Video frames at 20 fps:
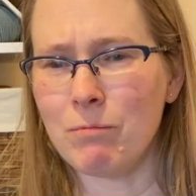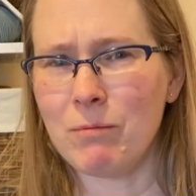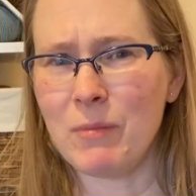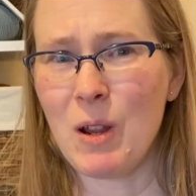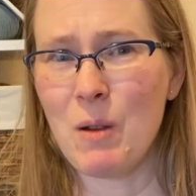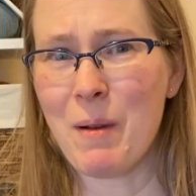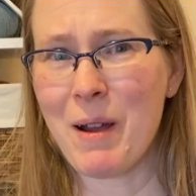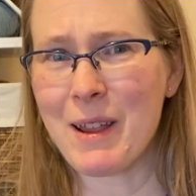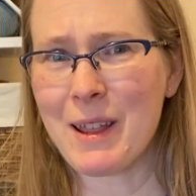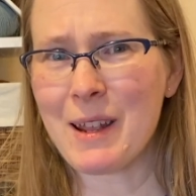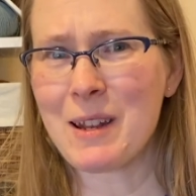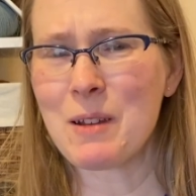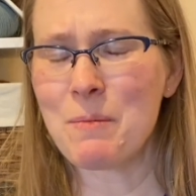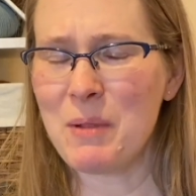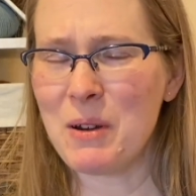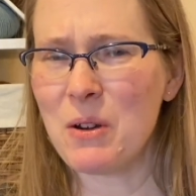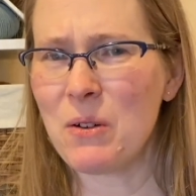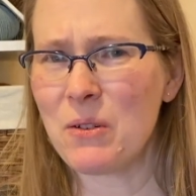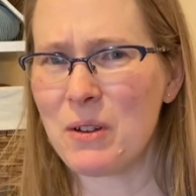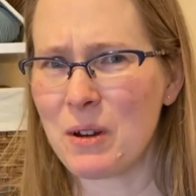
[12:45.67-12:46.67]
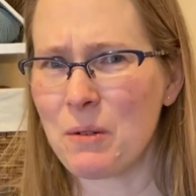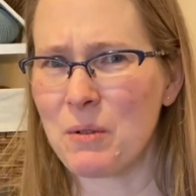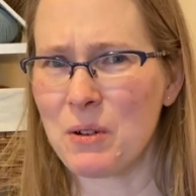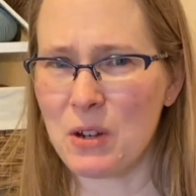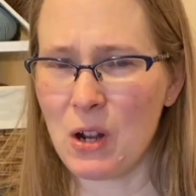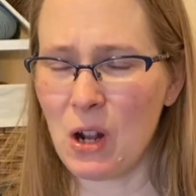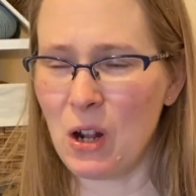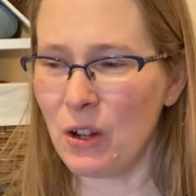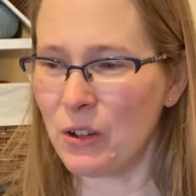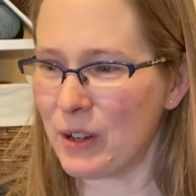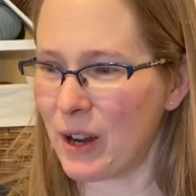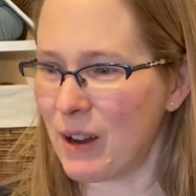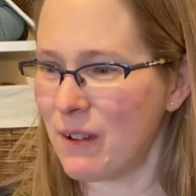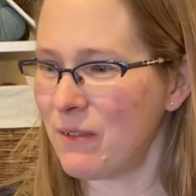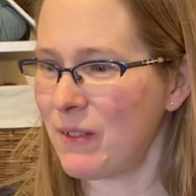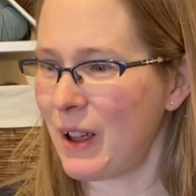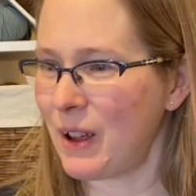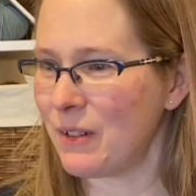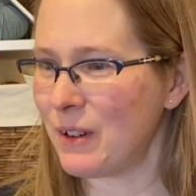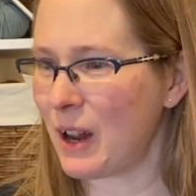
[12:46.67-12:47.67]
you might get some interesting results. I
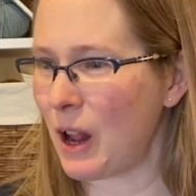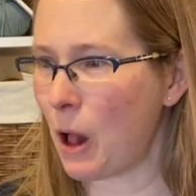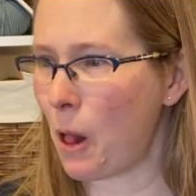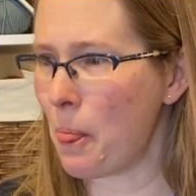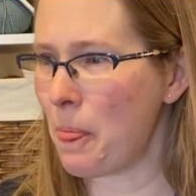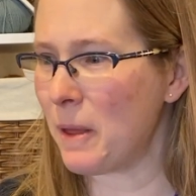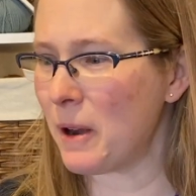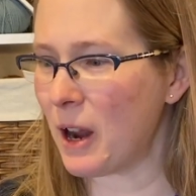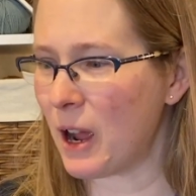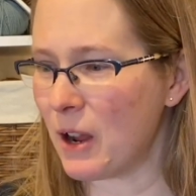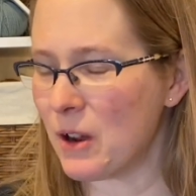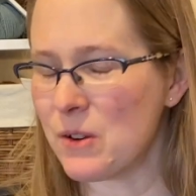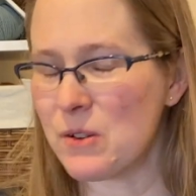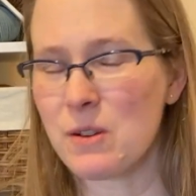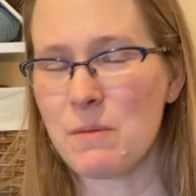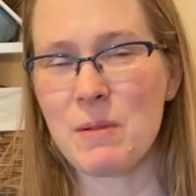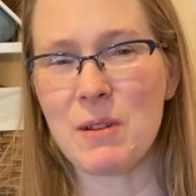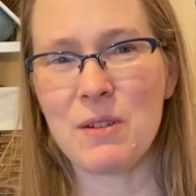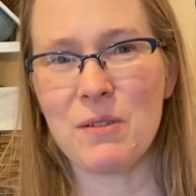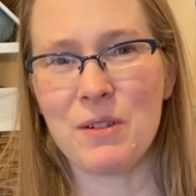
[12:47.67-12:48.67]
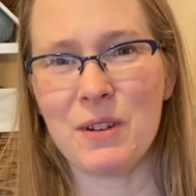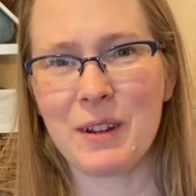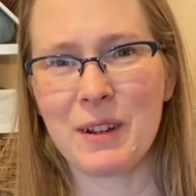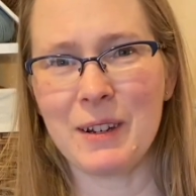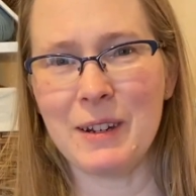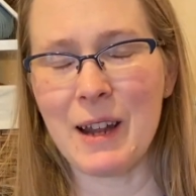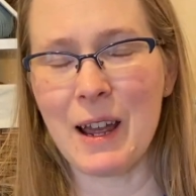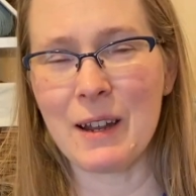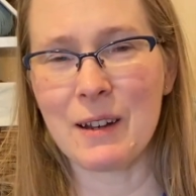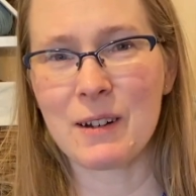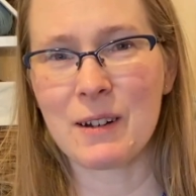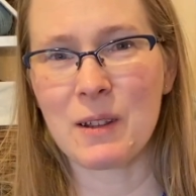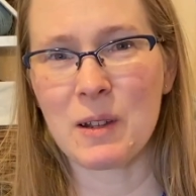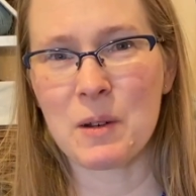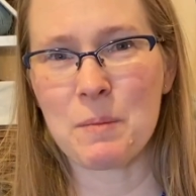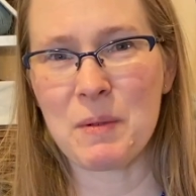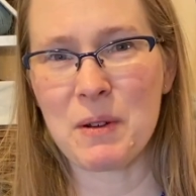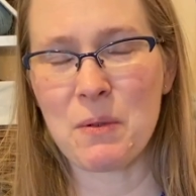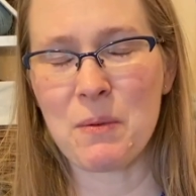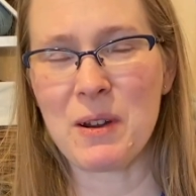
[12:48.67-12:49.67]
found out that I should be using a desk
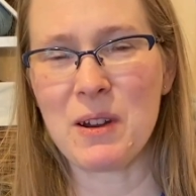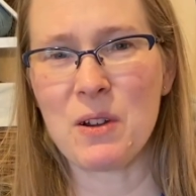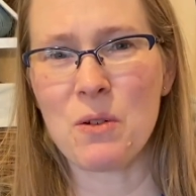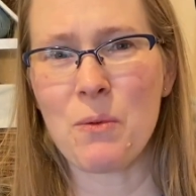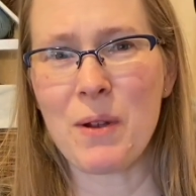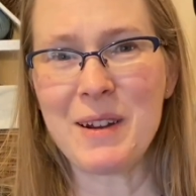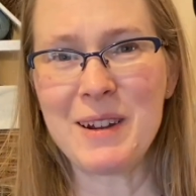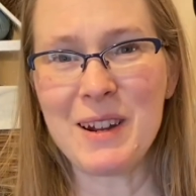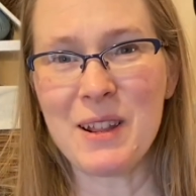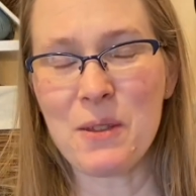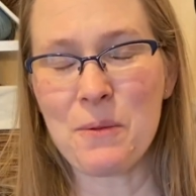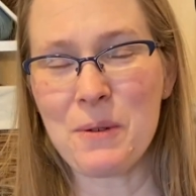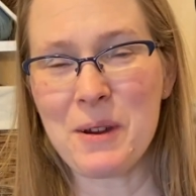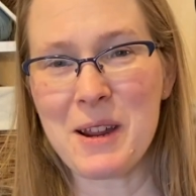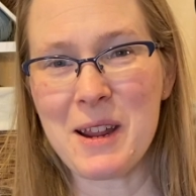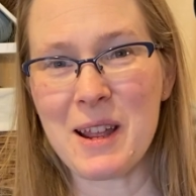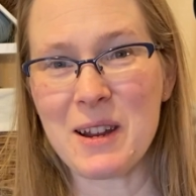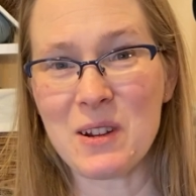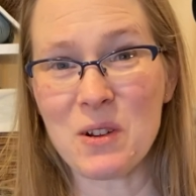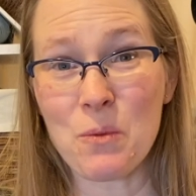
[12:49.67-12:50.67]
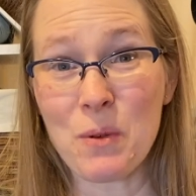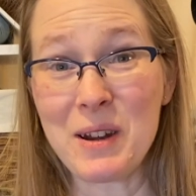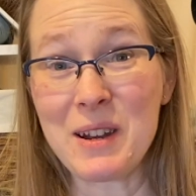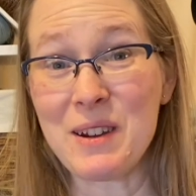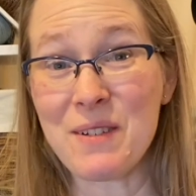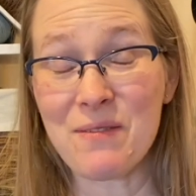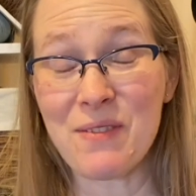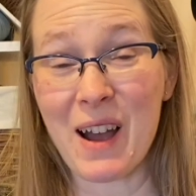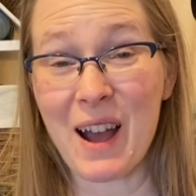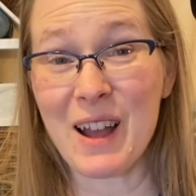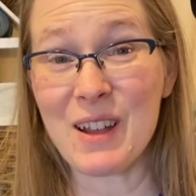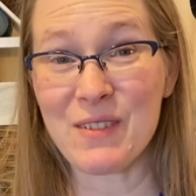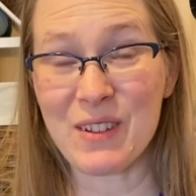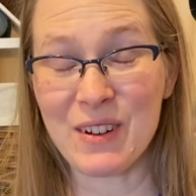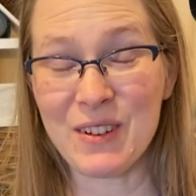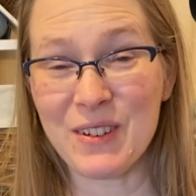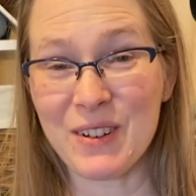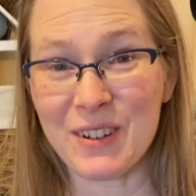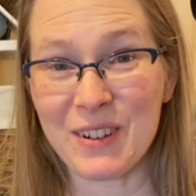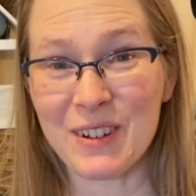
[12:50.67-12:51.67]
that's between 23 and 25
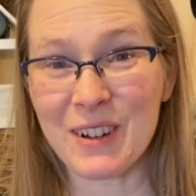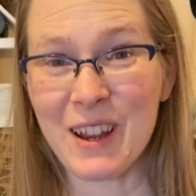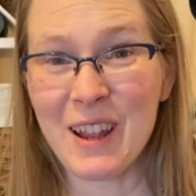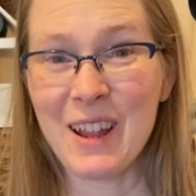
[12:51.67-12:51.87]
inches.